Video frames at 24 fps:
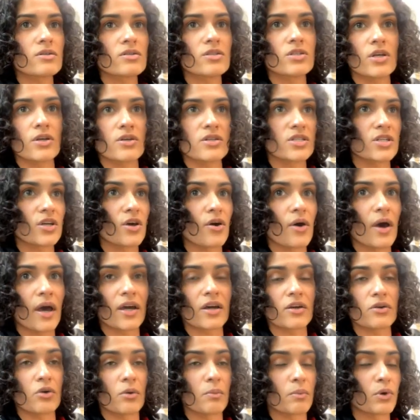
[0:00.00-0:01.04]

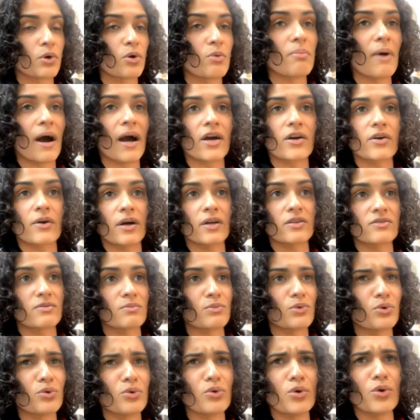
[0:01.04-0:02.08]
socio-economical backgrounds,
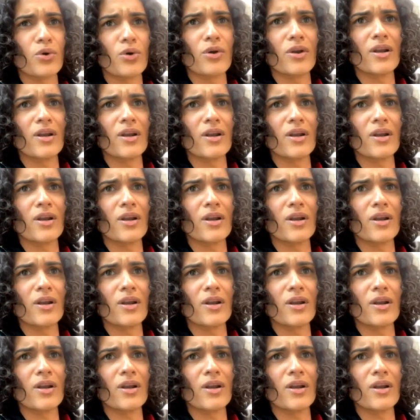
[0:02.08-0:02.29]
from all